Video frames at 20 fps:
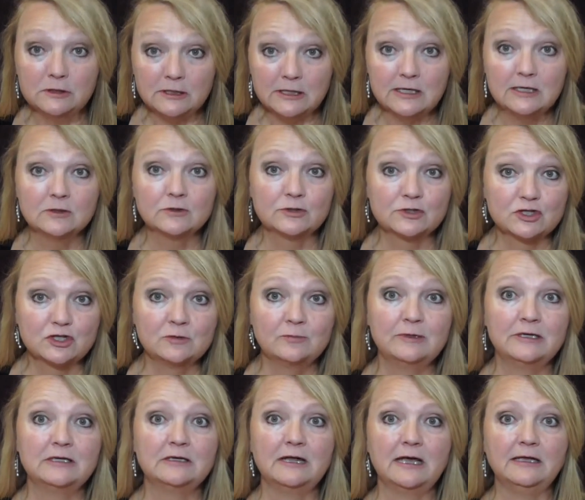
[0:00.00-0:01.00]
Healers could
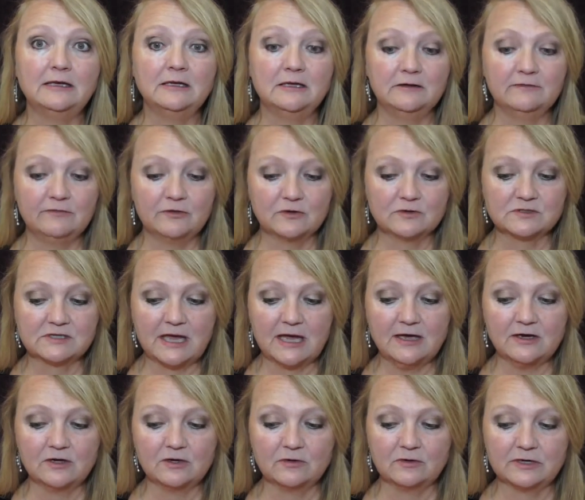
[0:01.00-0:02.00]
be in any of those
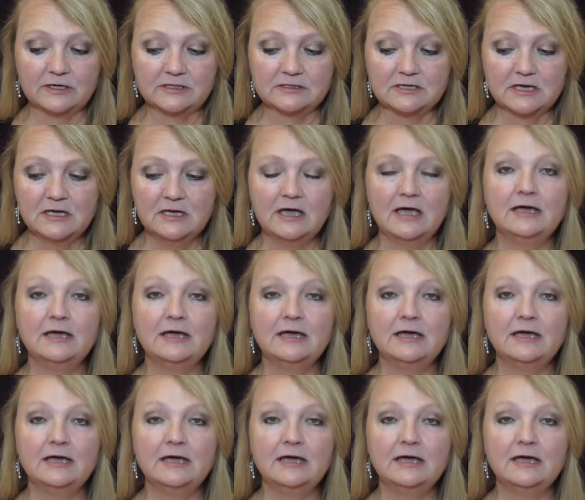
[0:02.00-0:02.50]
categories.